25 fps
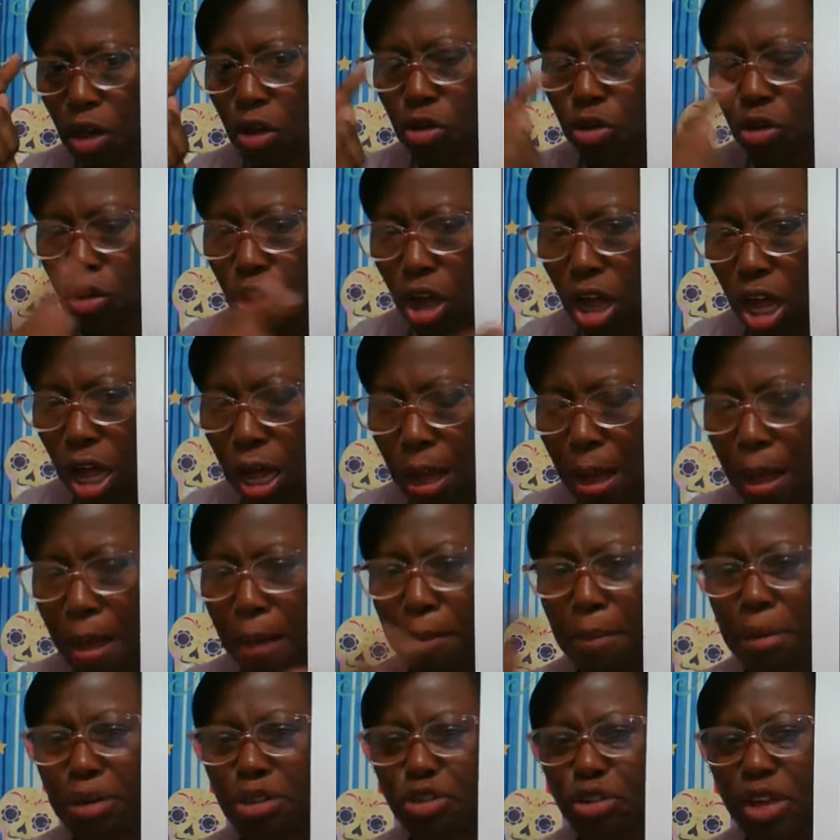Roja.
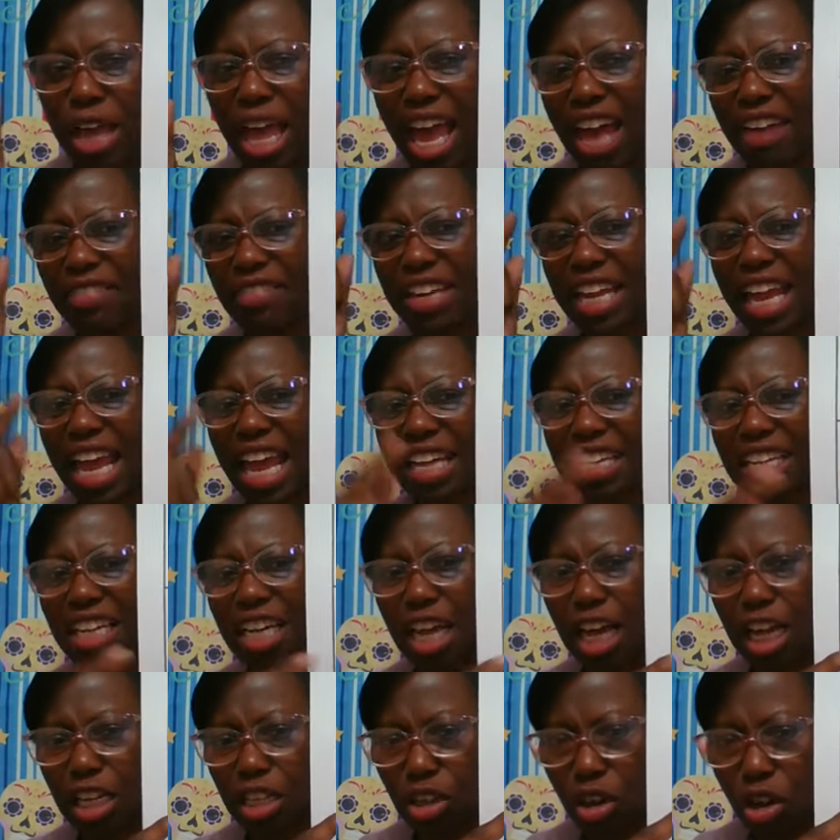But you haven't had the
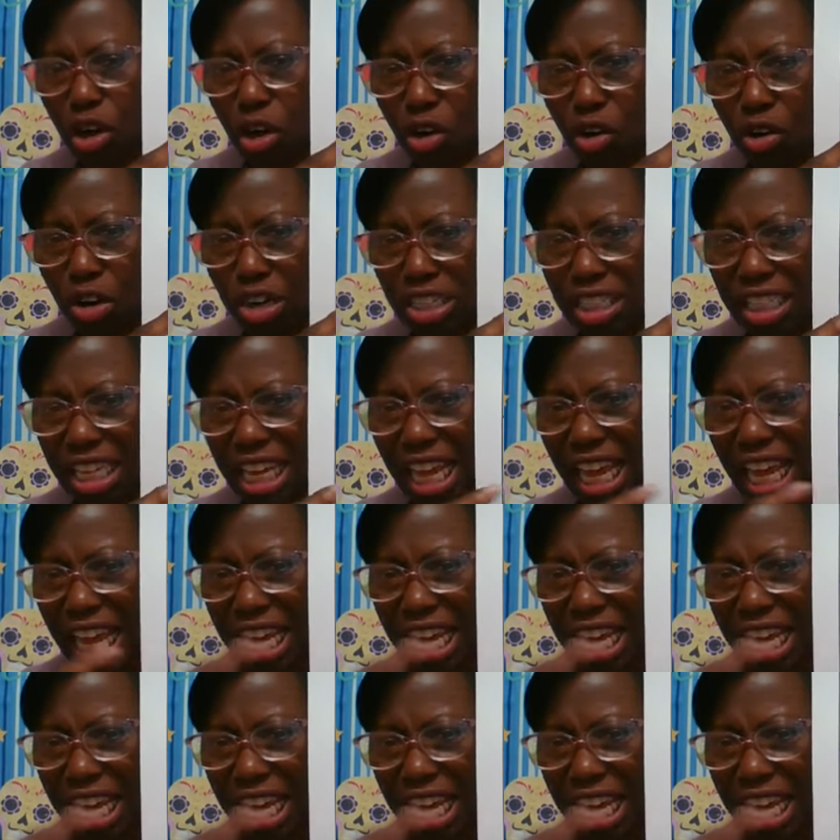color orange.